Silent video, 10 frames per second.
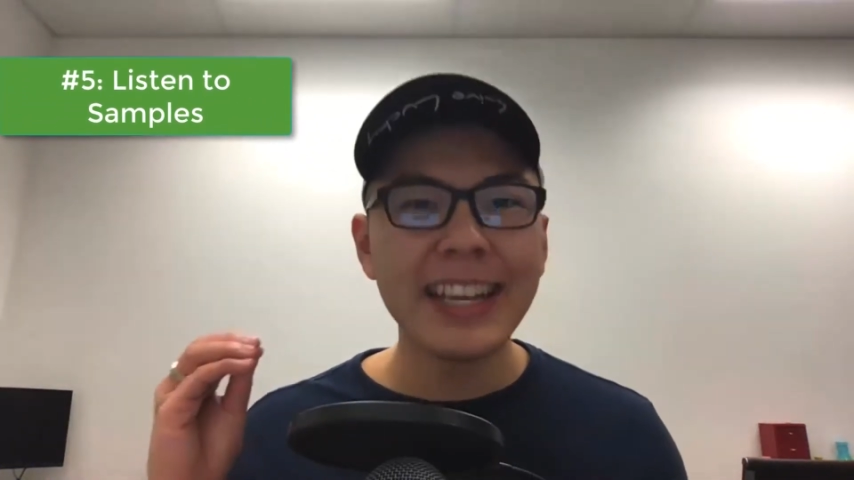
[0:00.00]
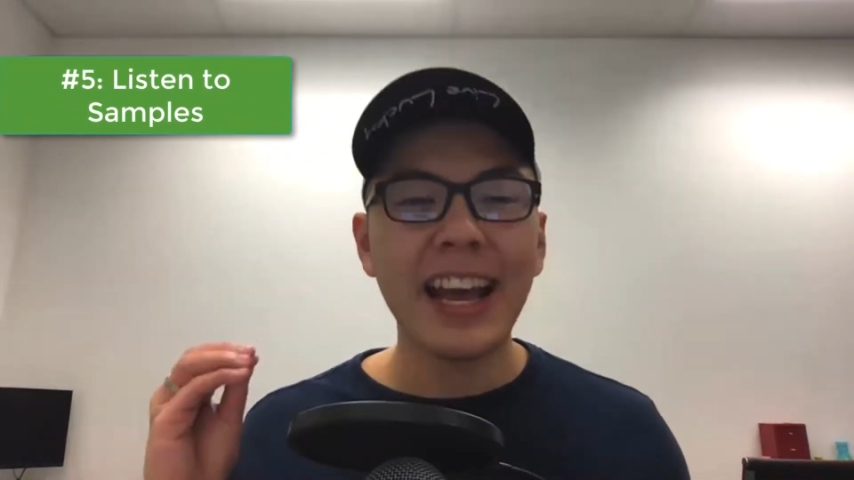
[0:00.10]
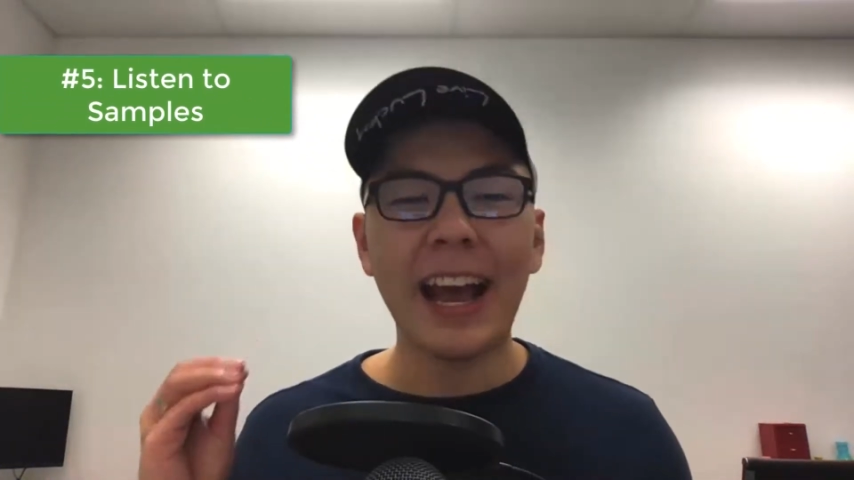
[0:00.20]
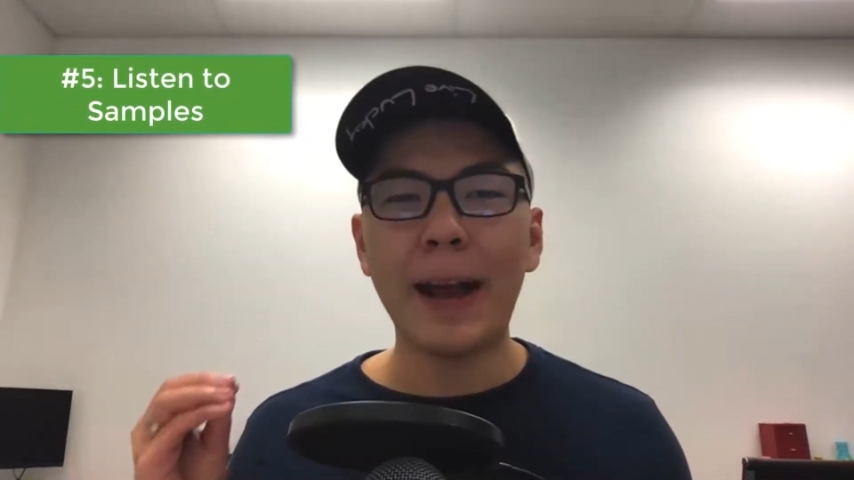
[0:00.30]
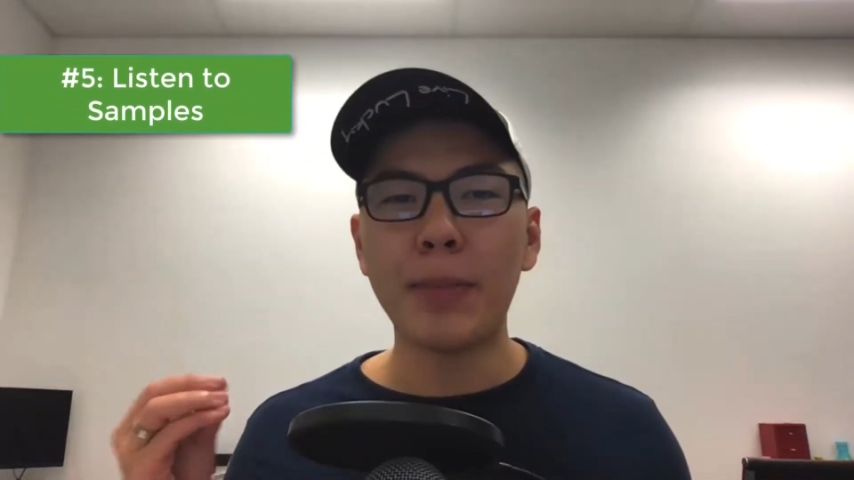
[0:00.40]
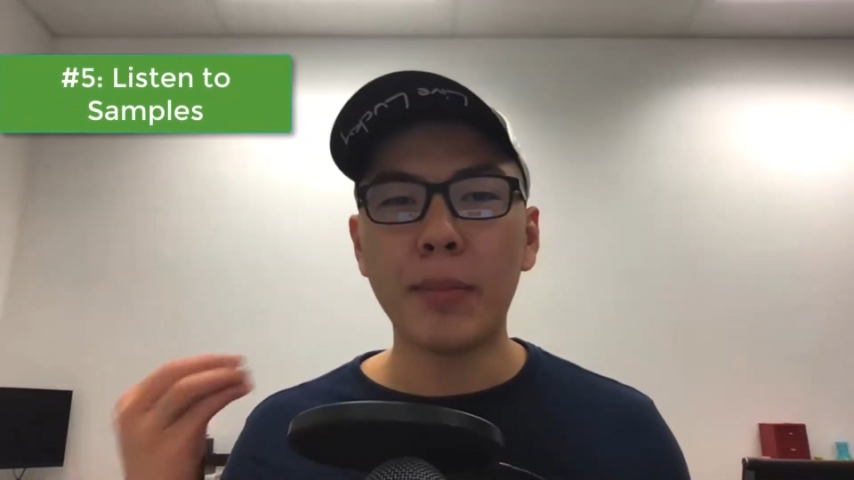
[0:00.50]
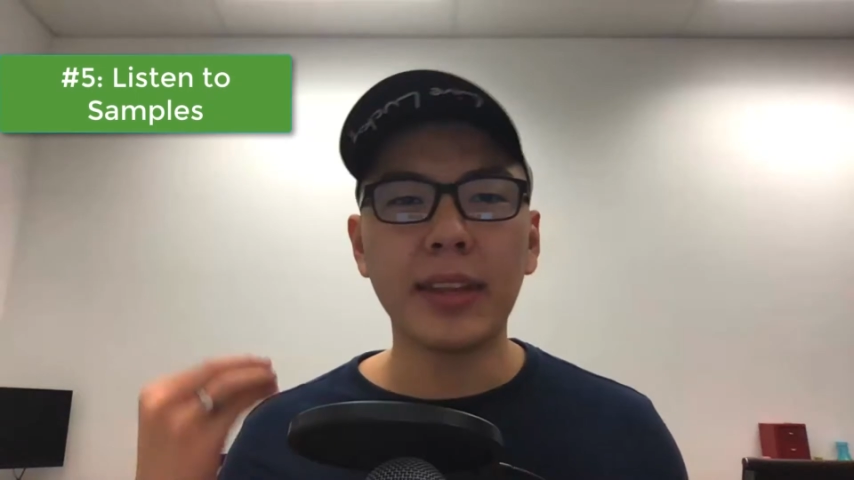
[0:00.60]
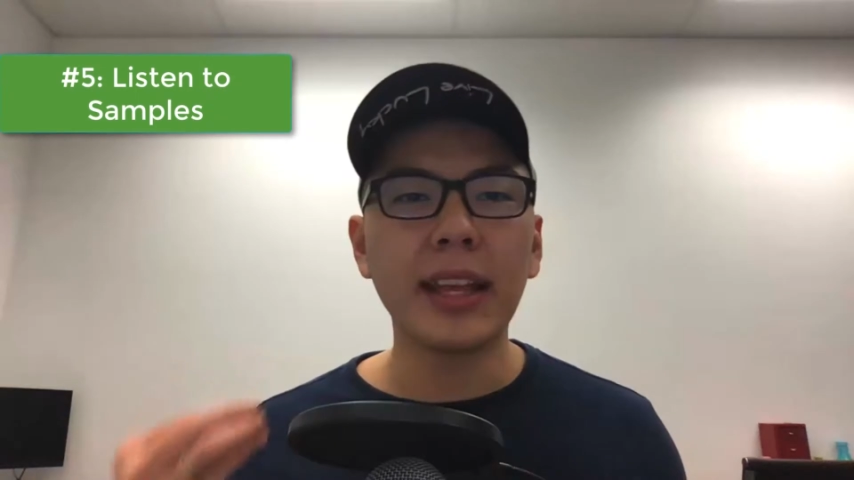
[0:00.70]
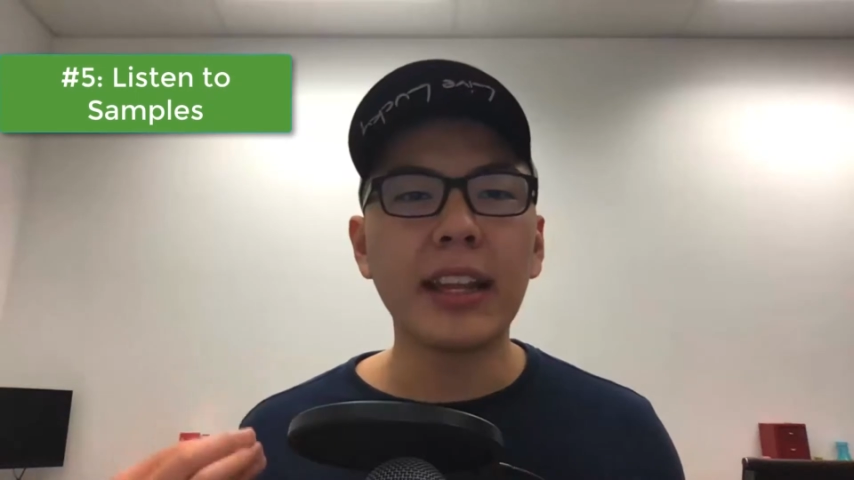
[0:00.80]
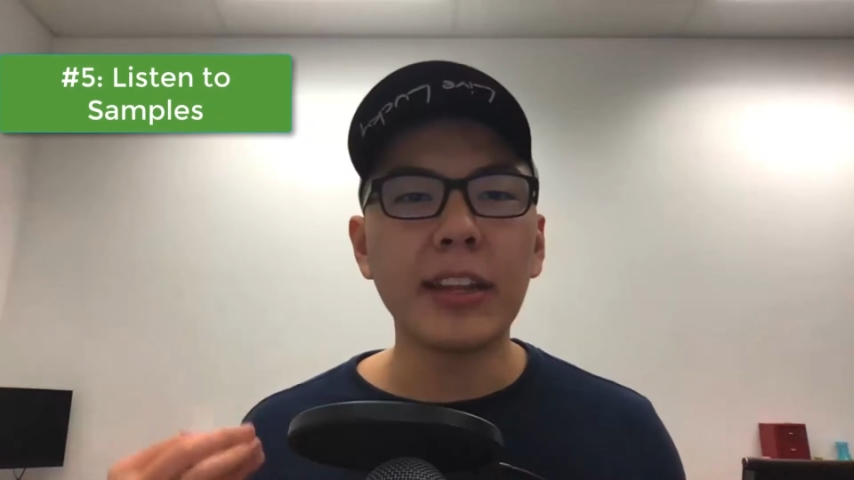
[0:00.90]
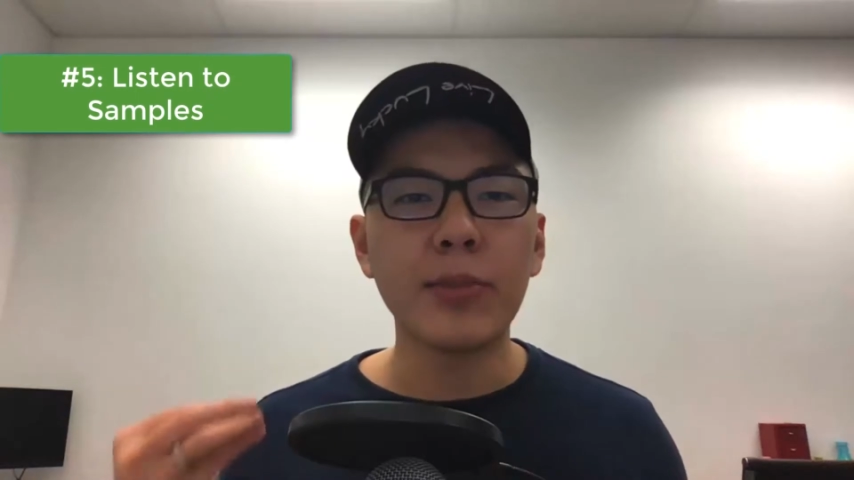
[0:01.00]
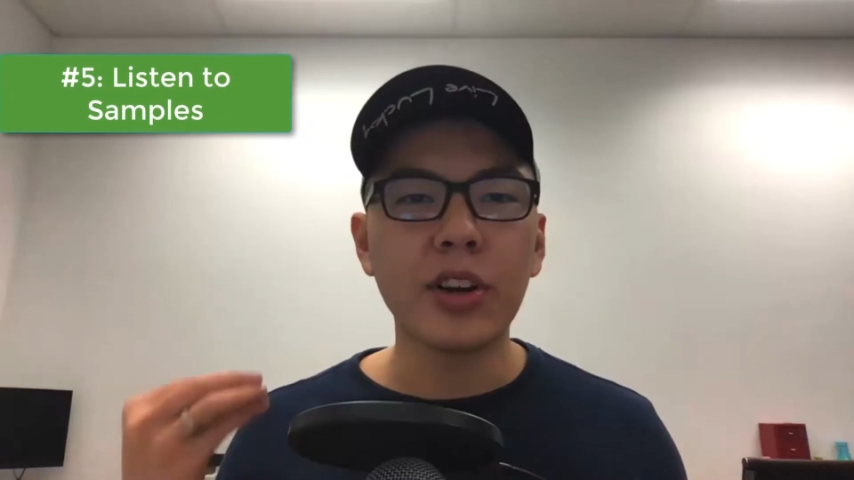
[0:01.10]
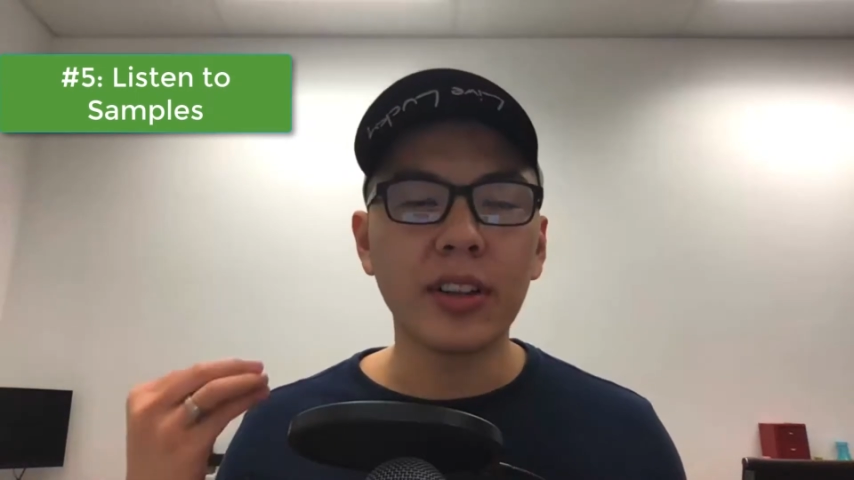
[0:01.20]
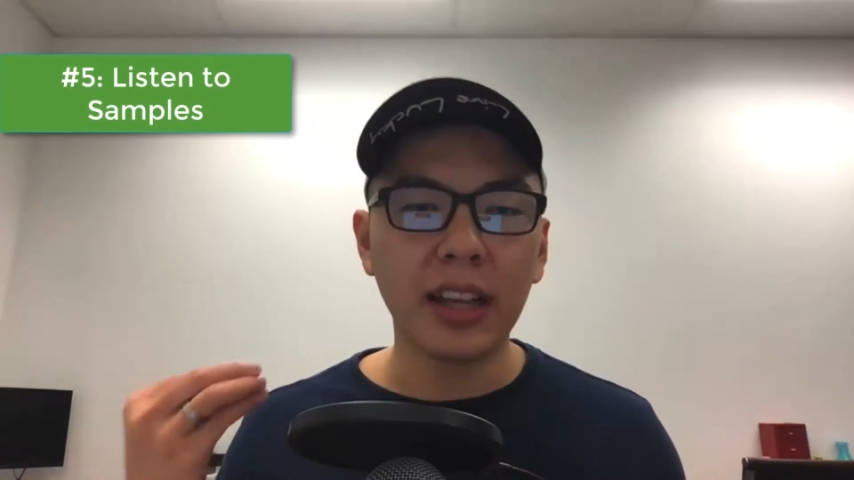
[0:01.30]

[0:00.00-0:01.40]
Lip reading: I'm saying this because